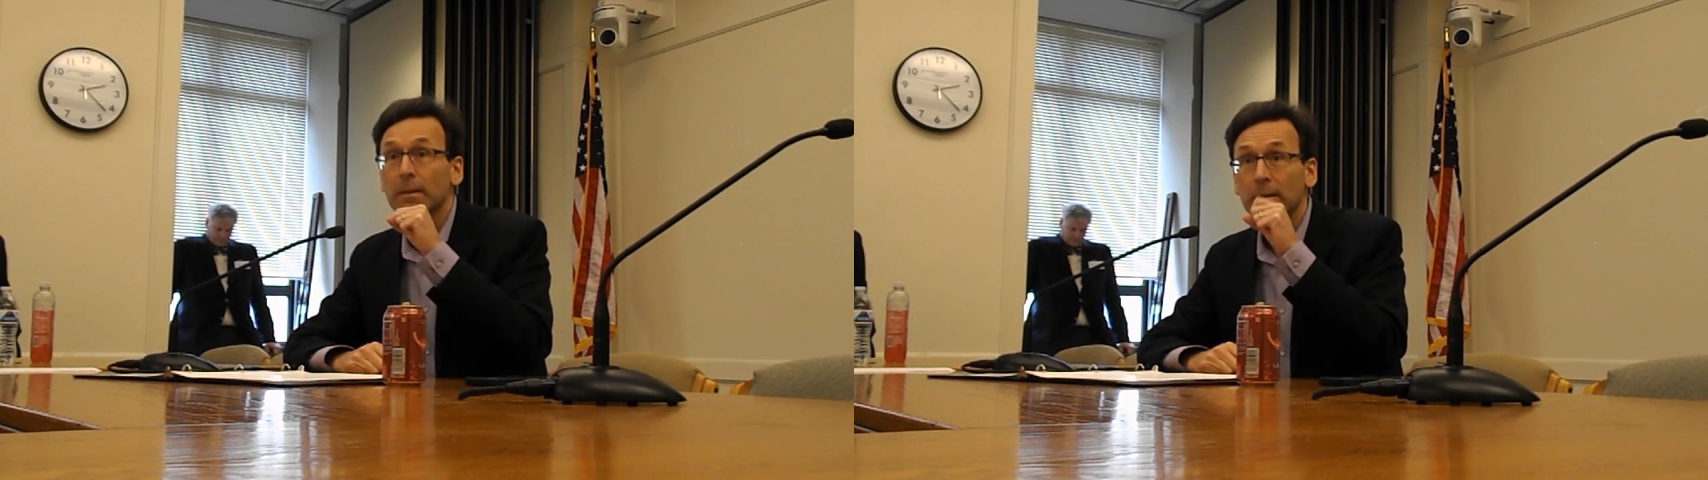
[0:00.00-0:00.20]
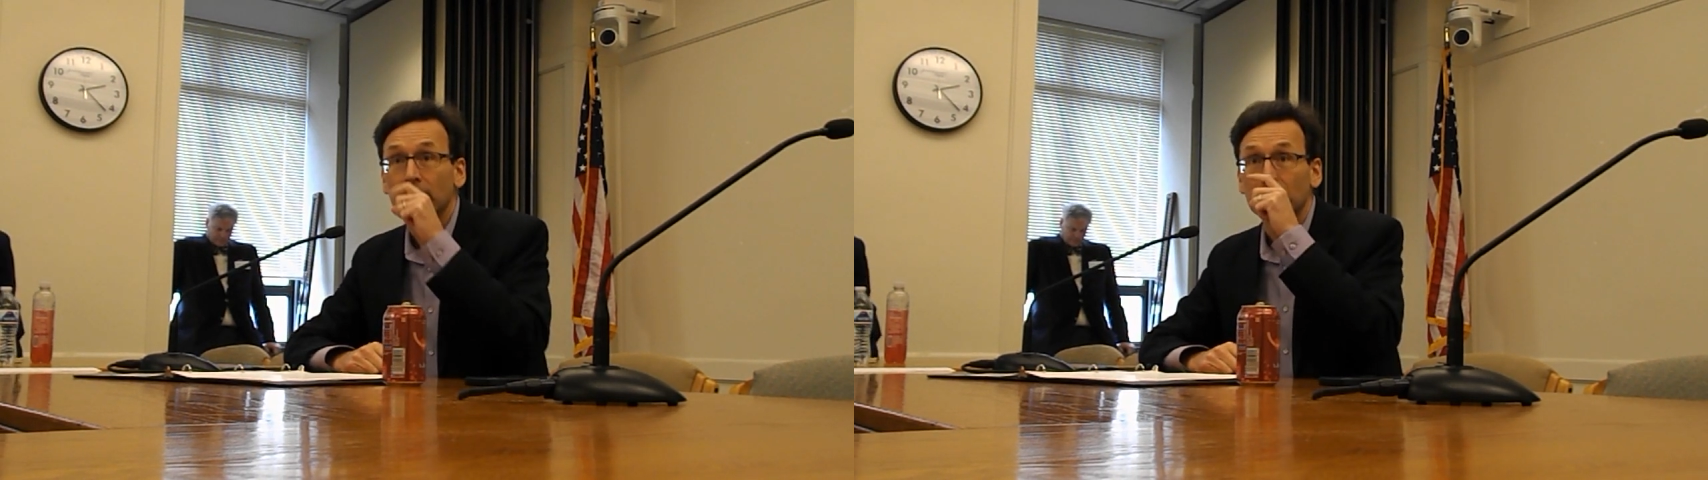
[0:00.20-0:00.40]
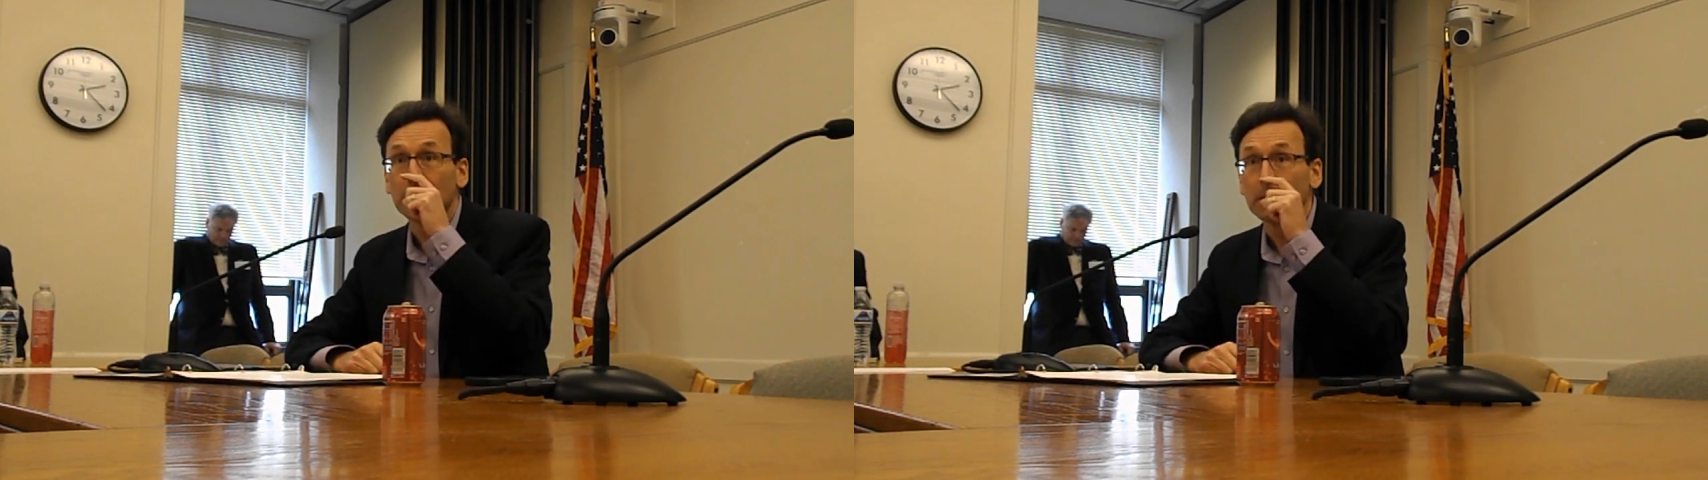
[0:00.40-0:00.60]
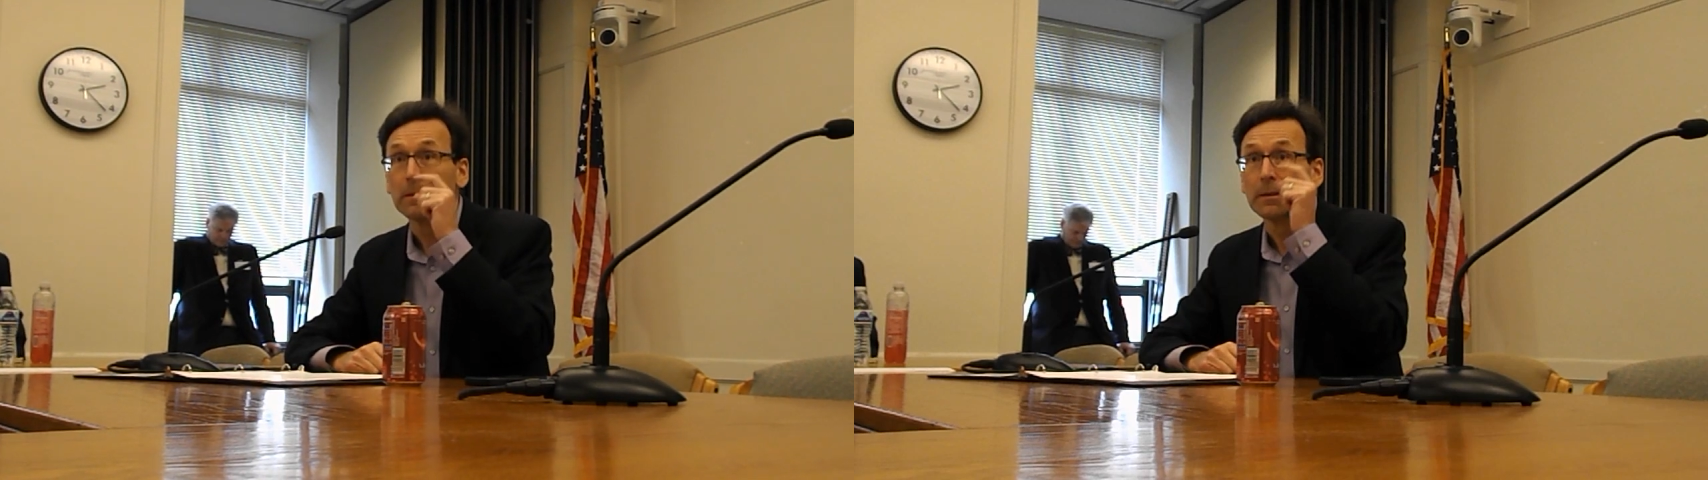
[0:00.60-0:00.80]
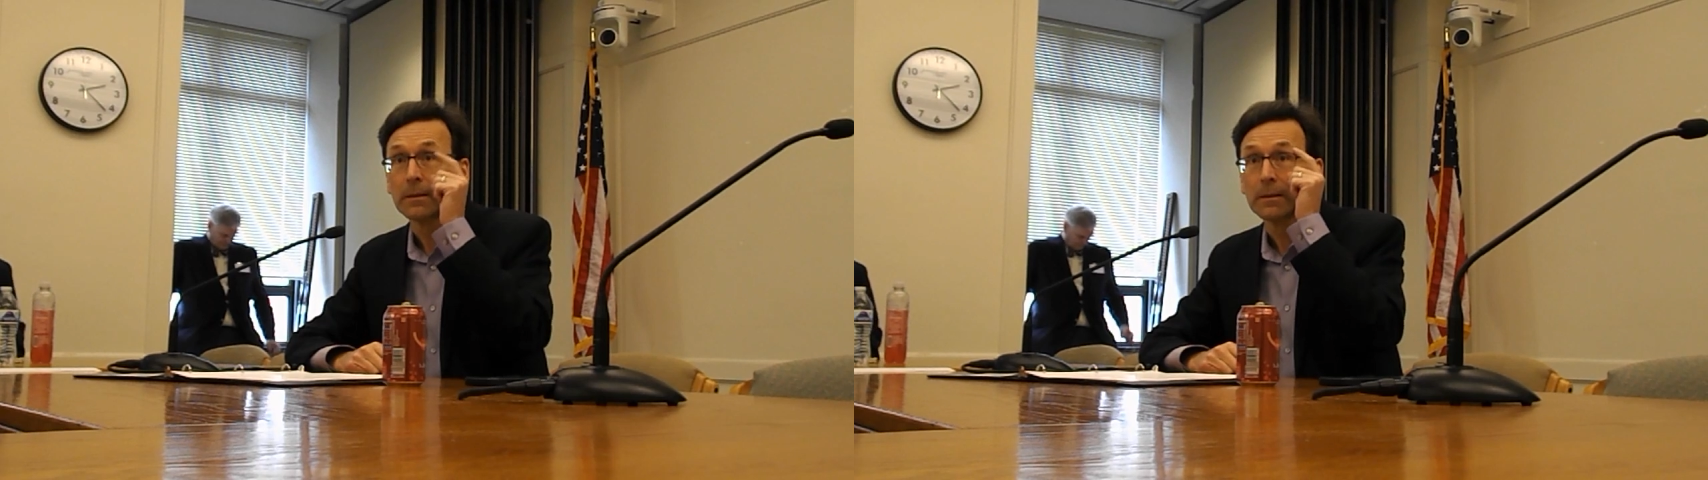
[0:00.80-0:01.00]
relief
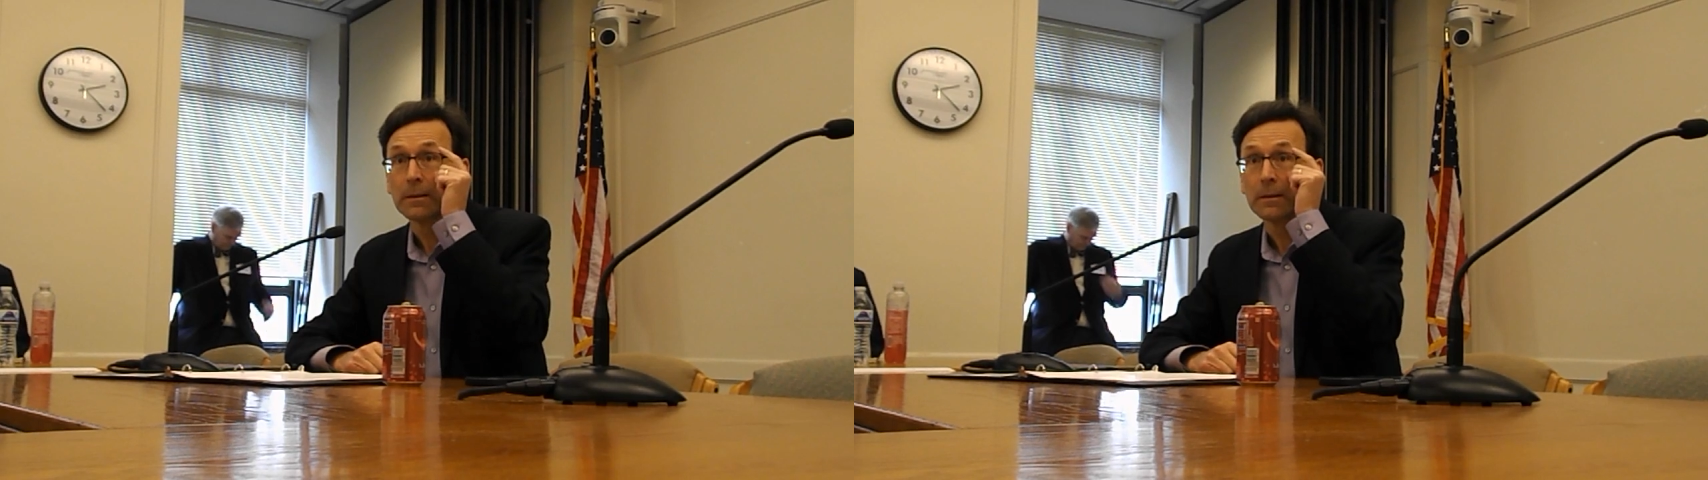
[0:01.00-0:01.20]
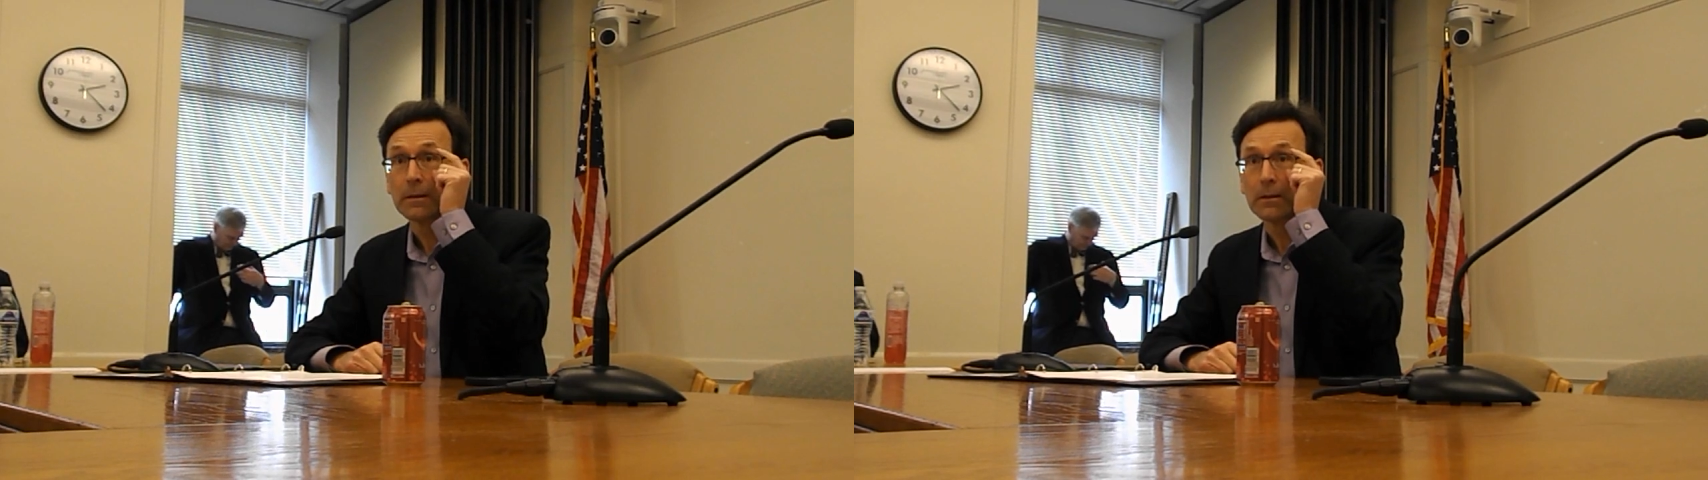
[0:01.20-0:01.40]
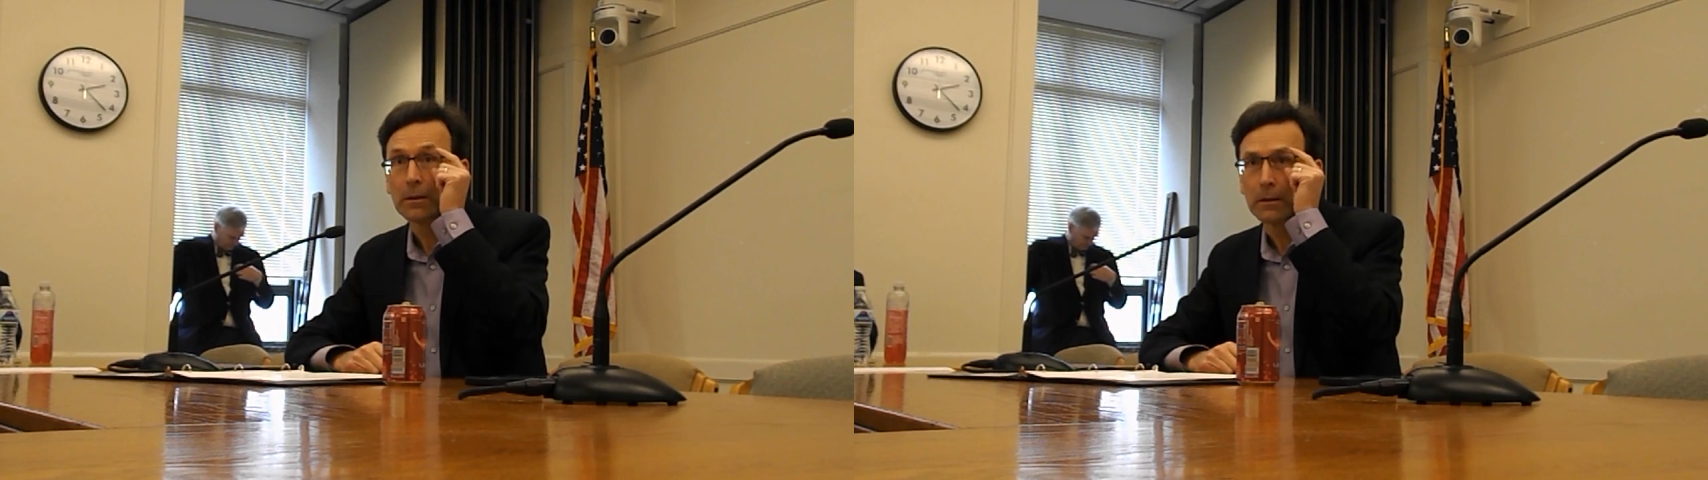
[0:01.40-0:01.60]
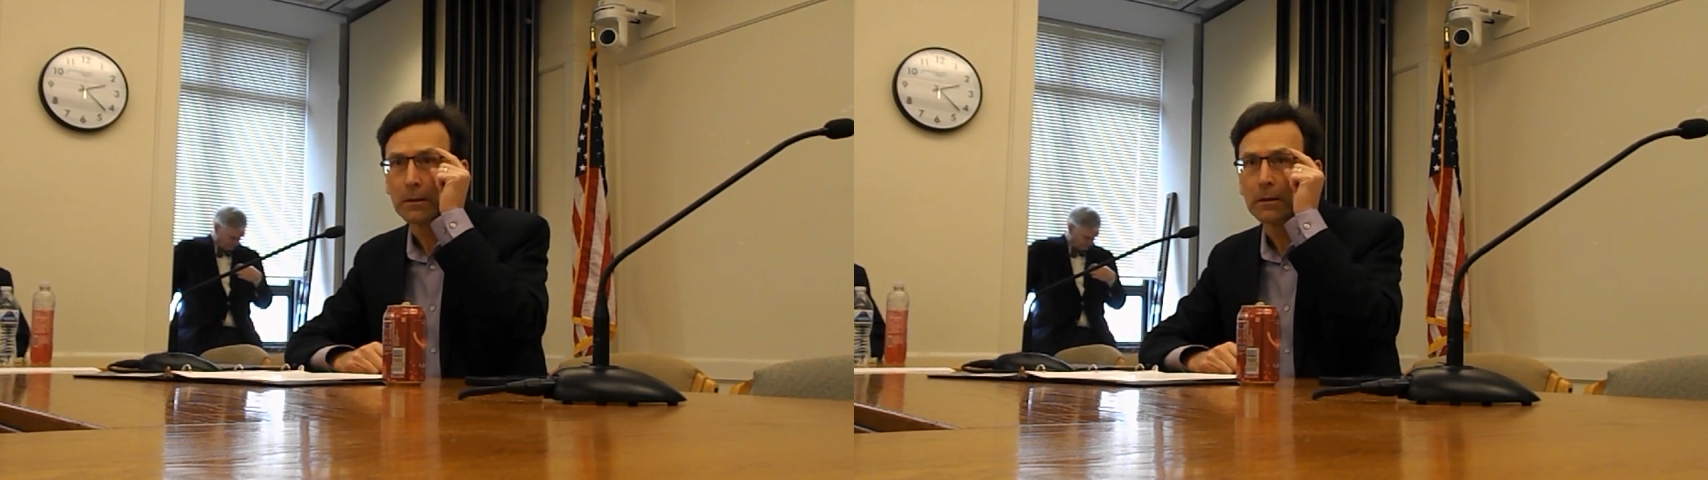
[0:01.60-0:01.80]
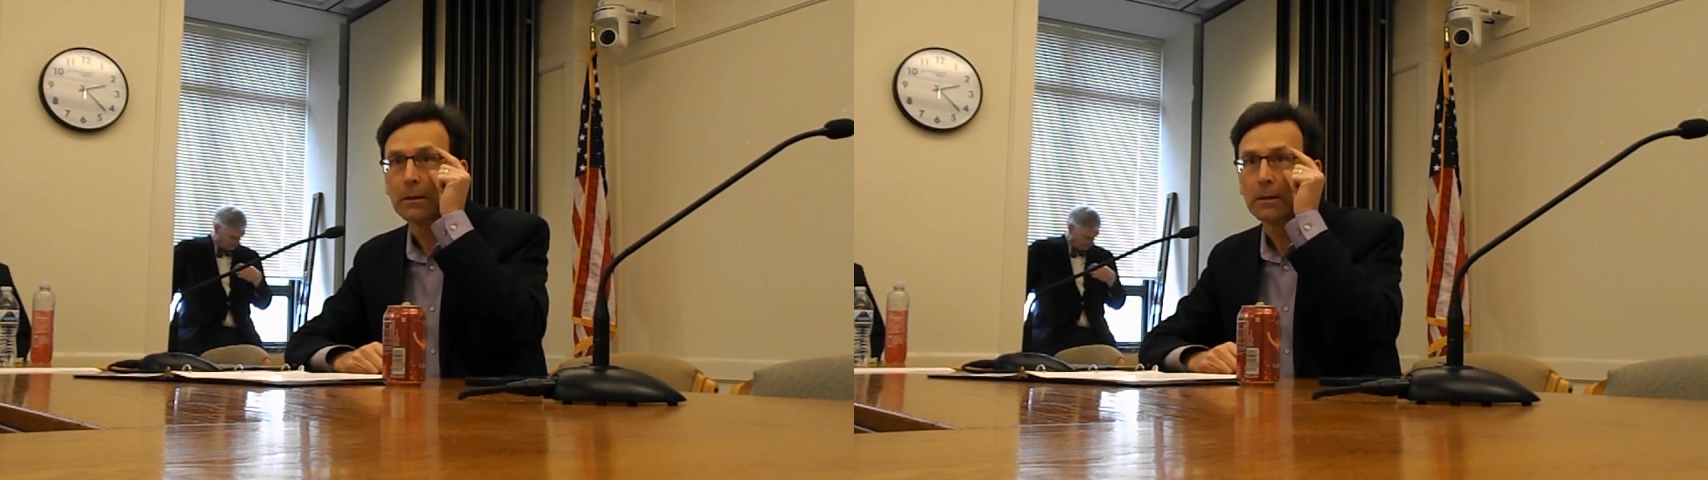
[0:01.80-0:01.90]
for newspapers.